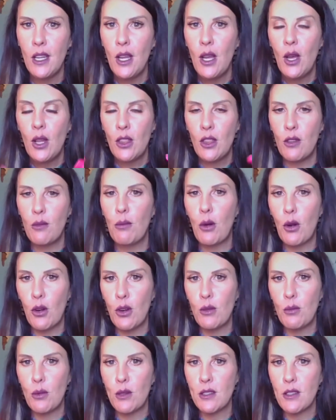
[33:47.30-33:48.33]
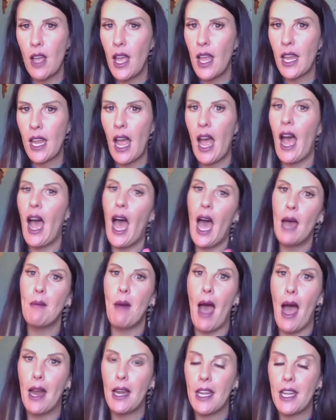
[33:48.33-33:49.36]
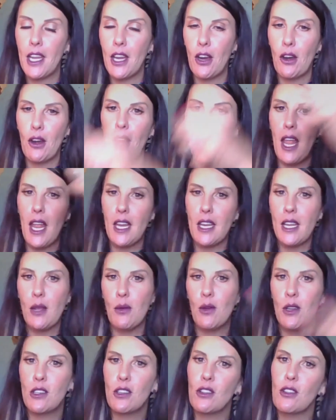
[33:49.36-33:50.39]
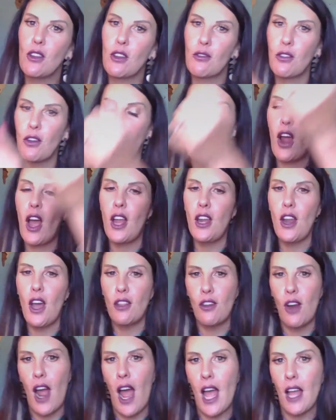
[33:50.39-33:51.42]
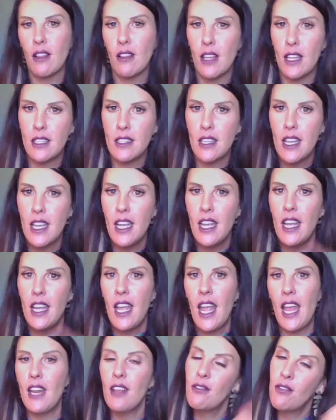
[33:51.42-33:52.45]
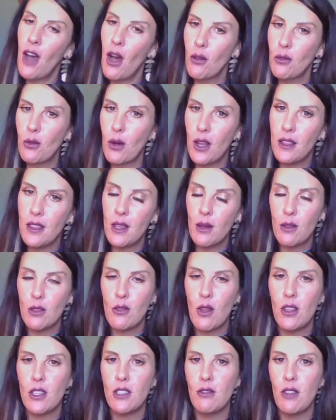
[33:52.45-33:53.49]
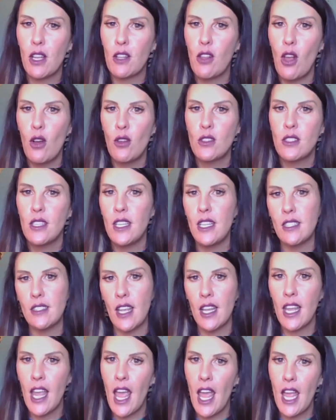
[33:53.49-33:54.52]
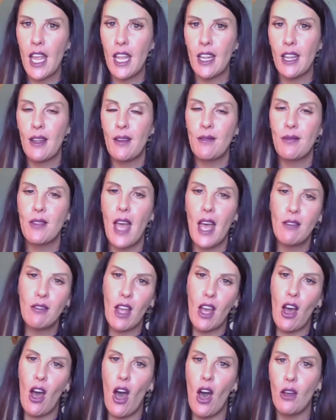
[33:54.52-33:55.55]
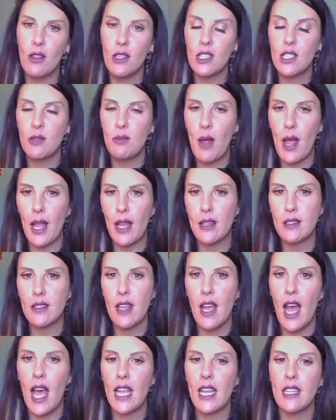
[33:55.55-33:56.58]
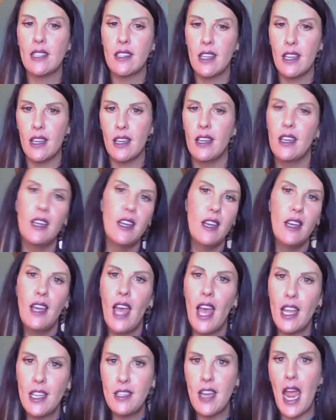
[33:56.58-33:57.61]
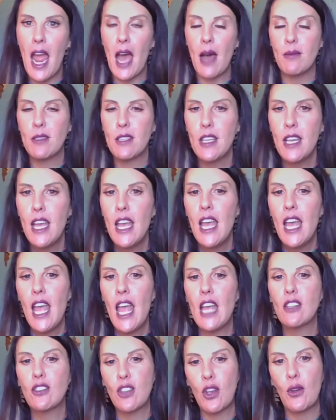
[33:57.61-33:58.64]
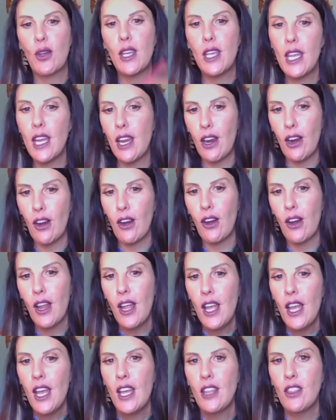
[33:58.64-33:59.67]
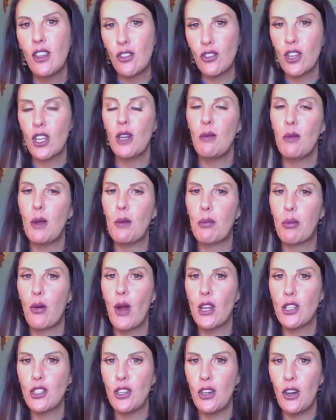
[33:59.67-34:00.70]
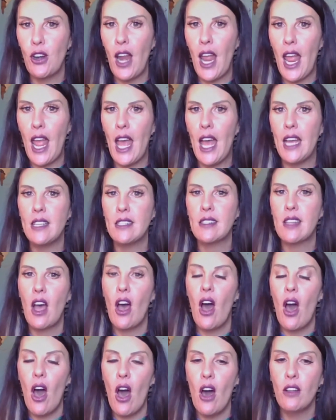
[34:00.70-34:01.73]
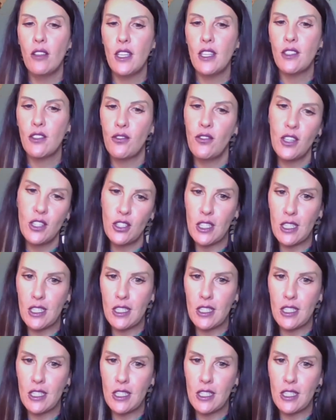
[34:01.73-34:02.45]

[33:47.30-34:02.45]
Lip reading: the bird was like, I'm out of here. And he went to look for another island. And he found one that was relatively close. And he's like, hey, I've got all this space. I get to adapt. And so here, there's going to be pressure as all these fishes